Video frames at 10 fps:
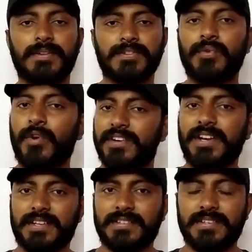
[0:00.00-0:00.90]
So what
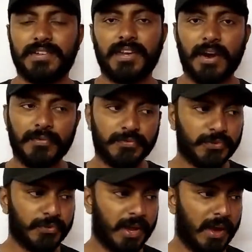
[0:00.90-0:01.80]
next? Now
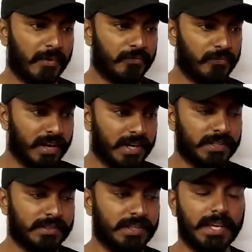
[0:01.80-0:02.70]
you have
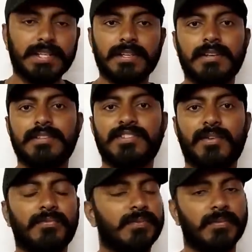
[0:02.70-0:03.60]
read the internals
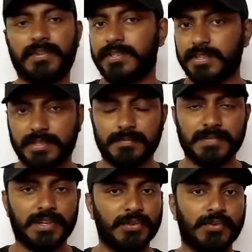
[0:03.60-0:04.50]
of different systems
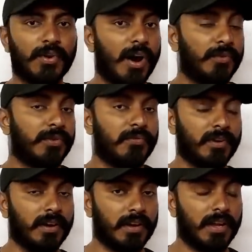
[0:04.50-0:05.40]
and you know how they
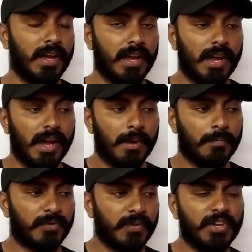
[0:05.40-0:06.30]
work.
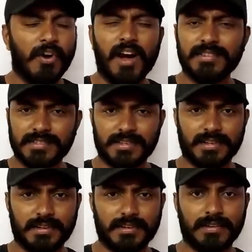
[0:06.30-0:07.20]
But when you
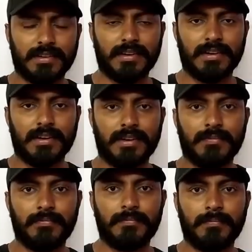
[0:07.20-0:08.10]
answer,
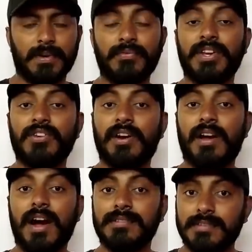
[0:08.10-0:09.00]
when you are
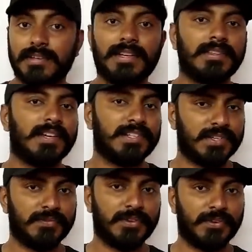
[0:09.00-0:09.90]
answering in the
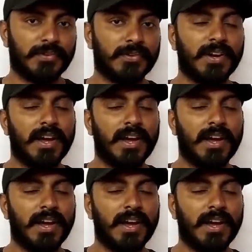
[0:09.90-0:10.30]
interview,